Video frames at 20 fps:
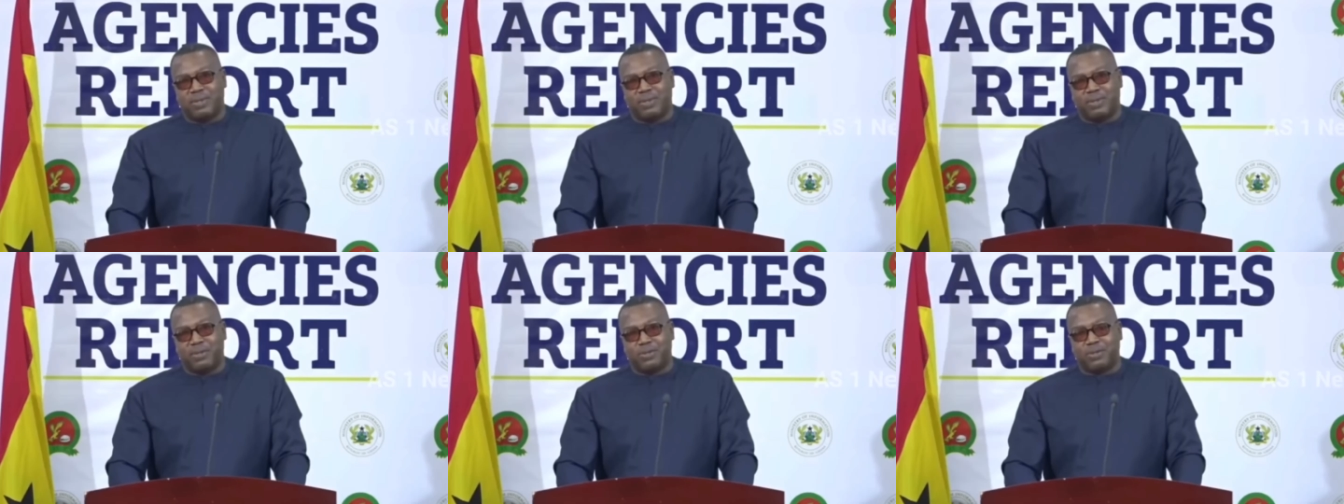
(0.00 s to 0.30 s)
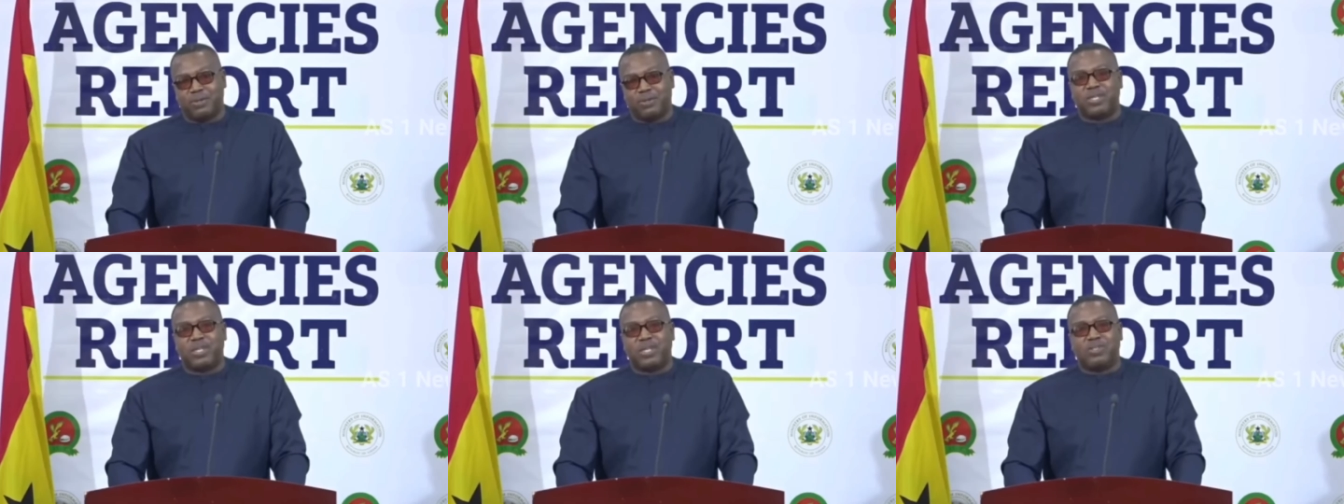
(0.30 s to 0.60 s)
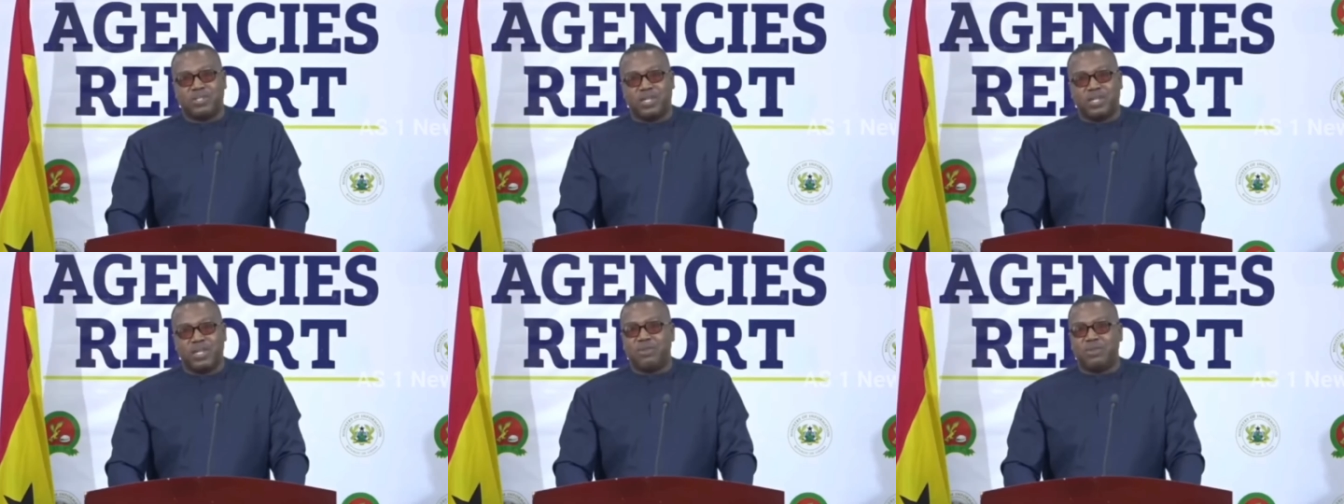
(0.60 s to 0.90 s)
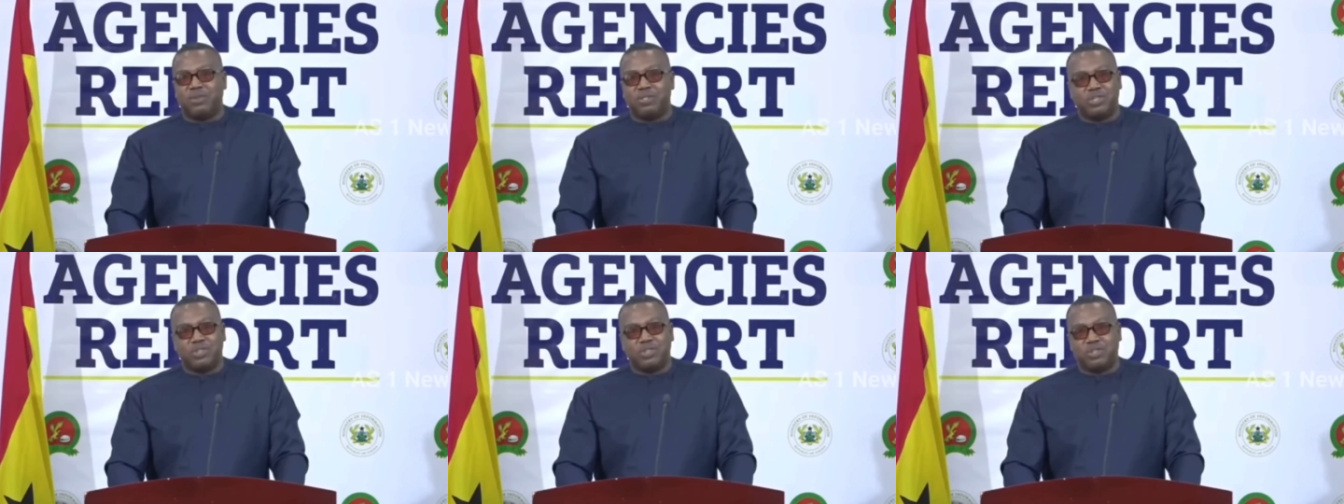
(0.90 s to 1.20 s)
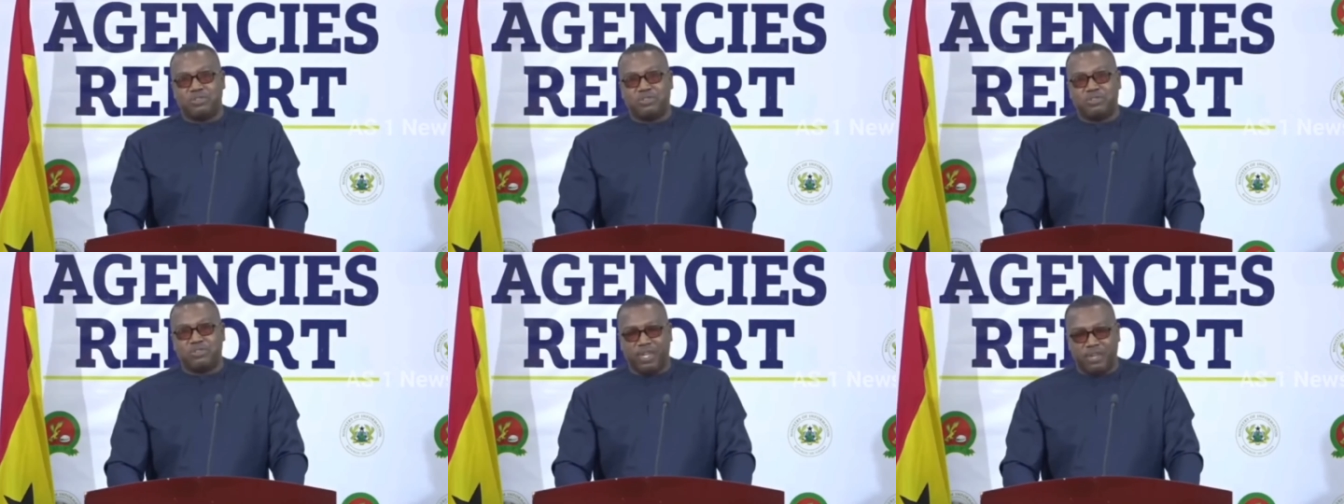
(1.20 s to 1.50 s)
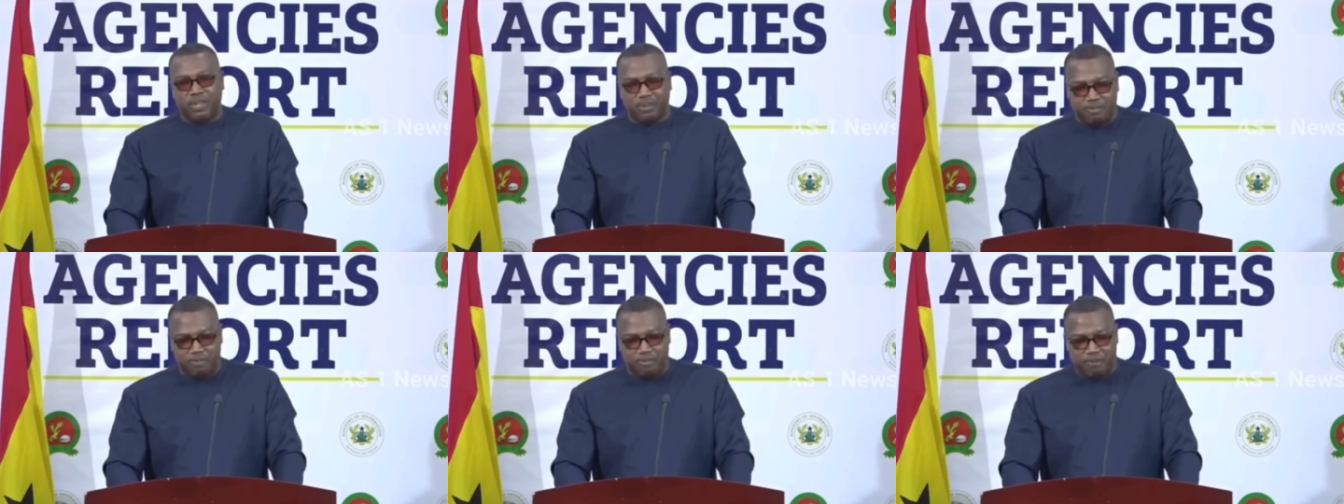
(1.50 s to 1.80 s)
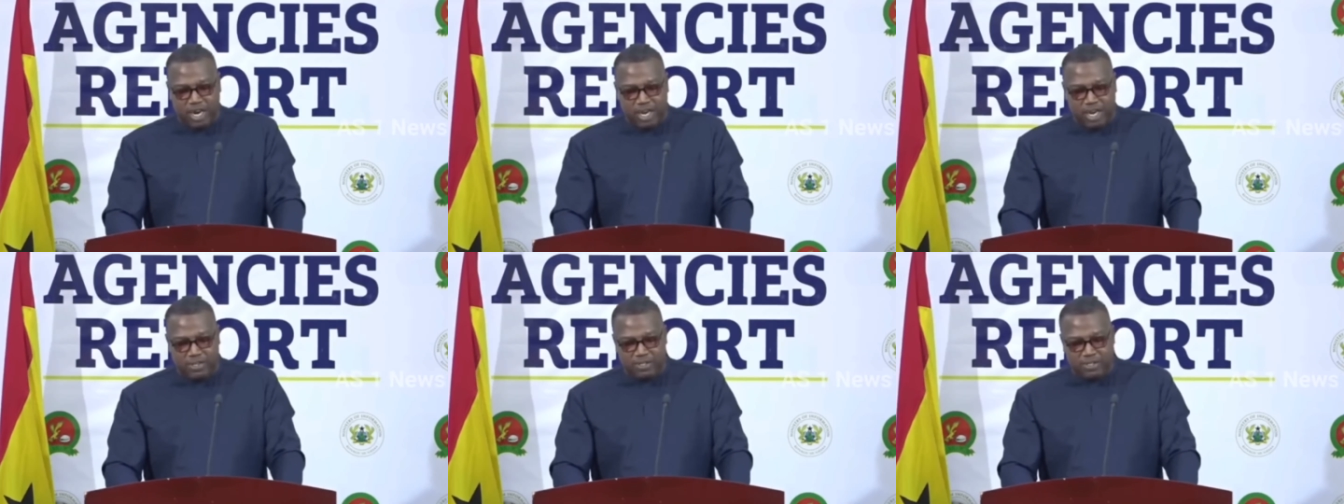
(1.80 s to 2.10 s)
To sustain this industry for
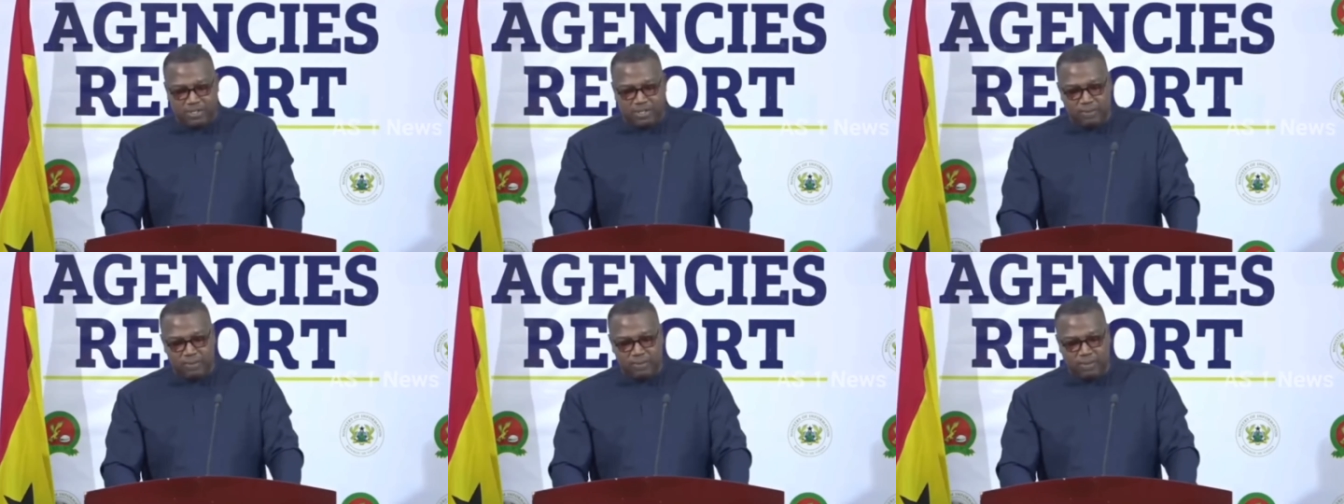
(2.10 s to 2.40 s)
us.